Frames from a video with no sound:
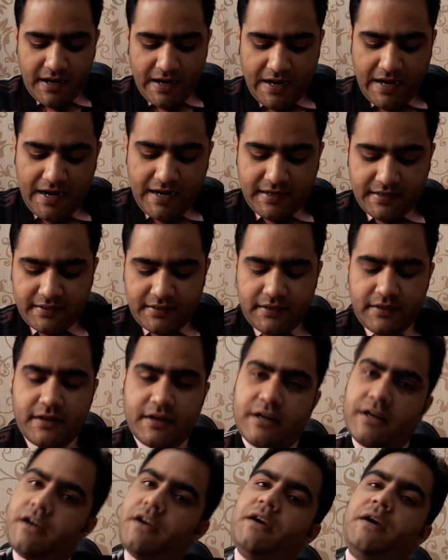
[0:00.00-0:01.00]
And
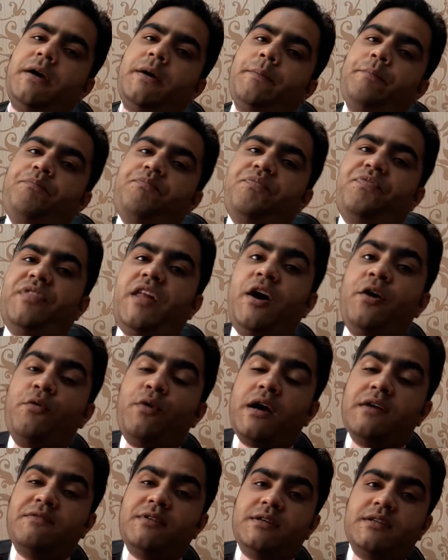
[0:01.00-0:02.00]
now
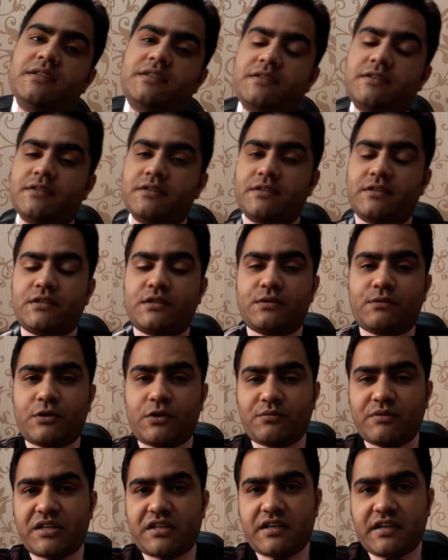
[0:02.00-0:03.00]
I will discuss one
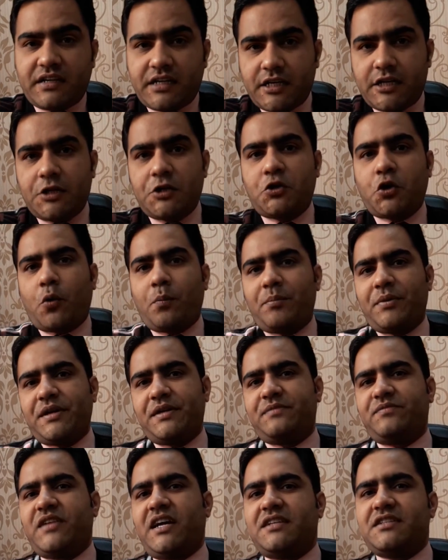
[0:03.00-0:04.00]
of the critical
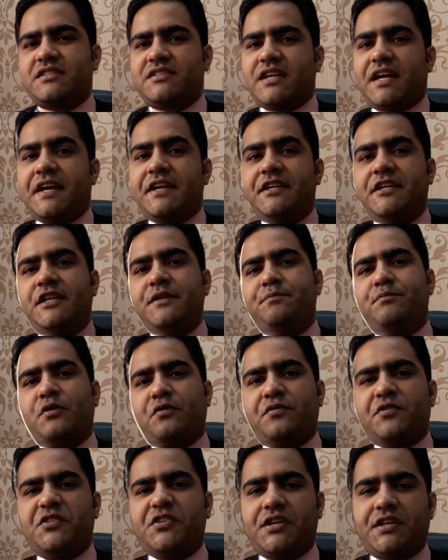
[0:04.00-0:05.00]
topic, that is
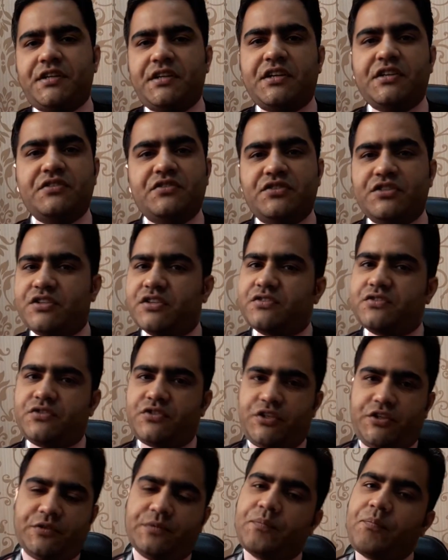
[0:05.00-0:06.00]
anti-profiteering in
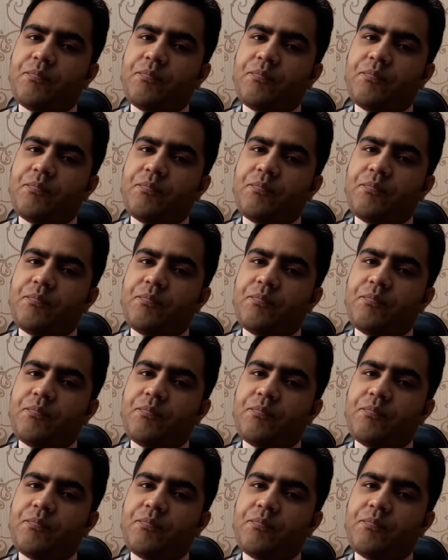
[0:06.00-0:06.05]
GST.